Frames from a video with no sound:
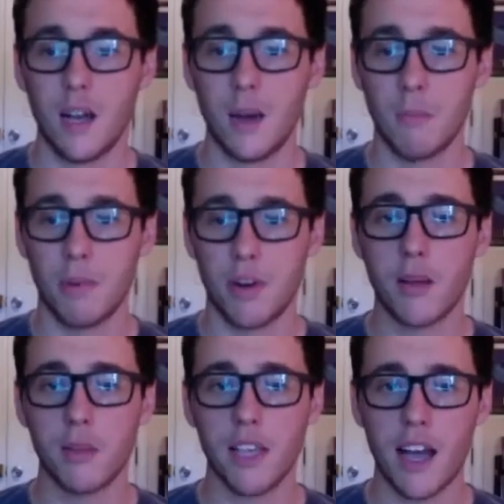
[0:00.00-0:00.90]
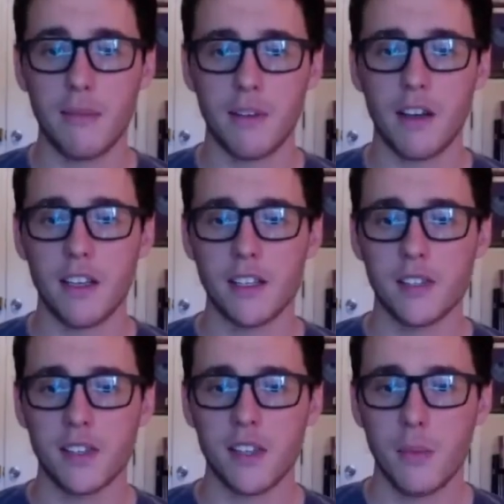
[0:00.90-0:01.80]
Probably Hot
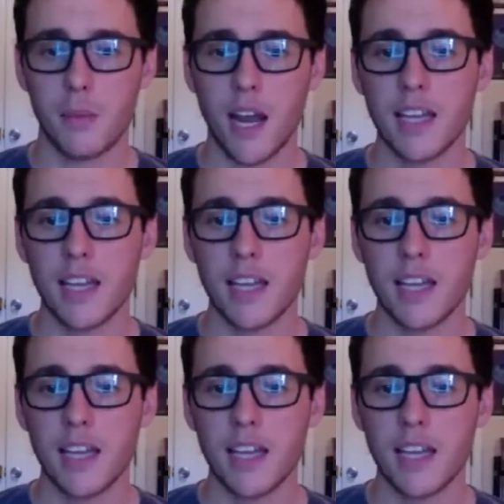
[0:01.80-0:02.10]
Fuzz, but